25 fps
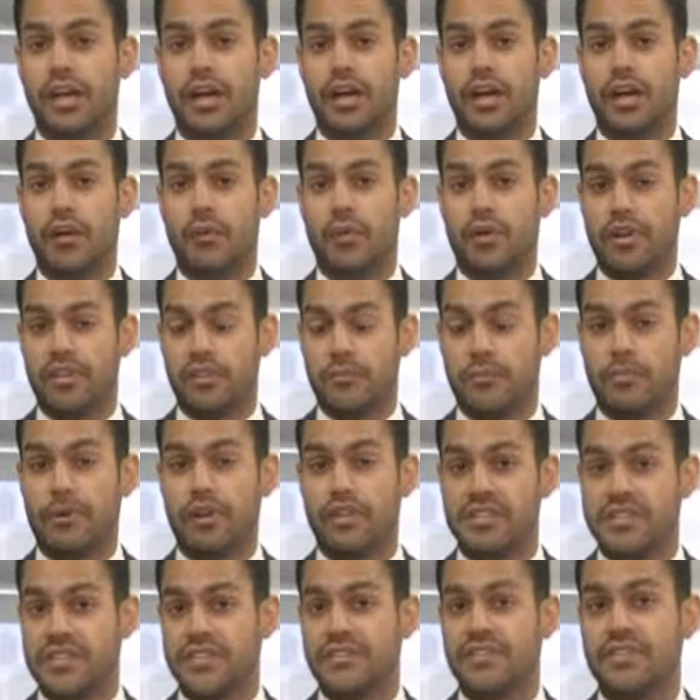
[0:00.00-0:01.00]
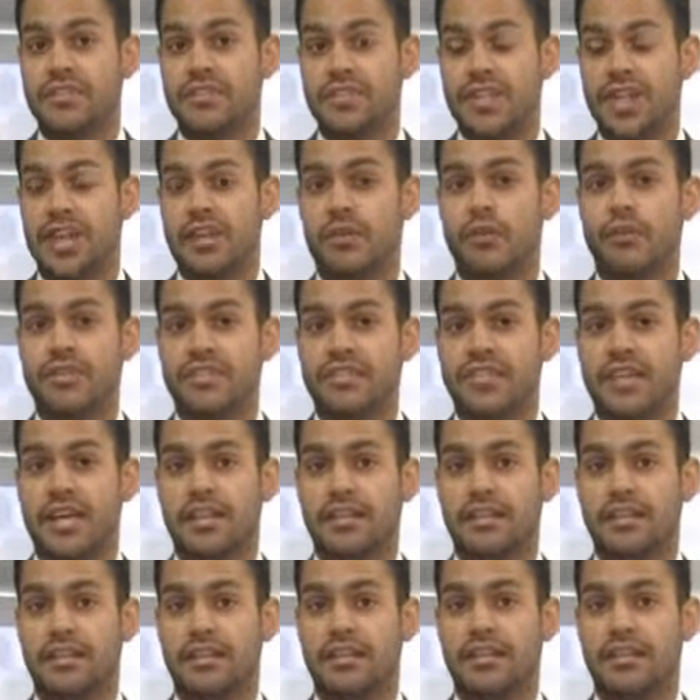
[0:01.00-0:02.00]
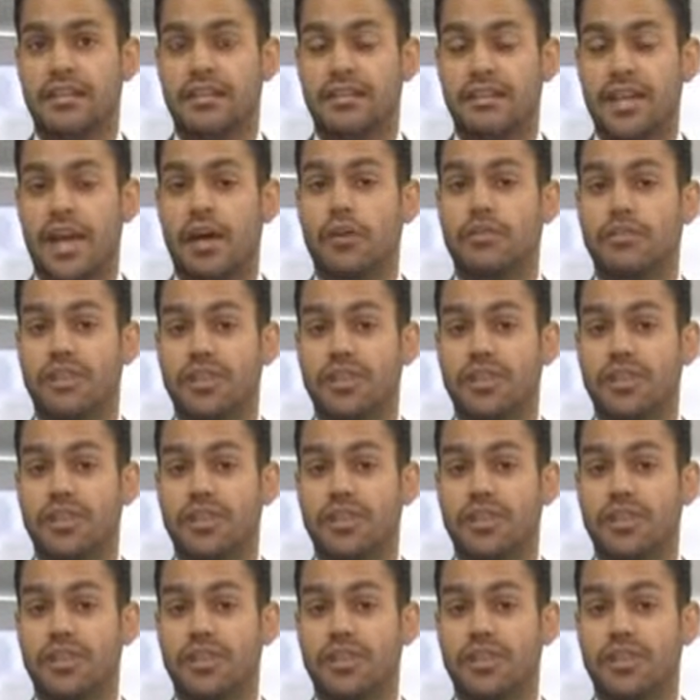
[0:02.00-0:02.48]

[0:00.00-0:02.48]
One of the positives to take was that the Dow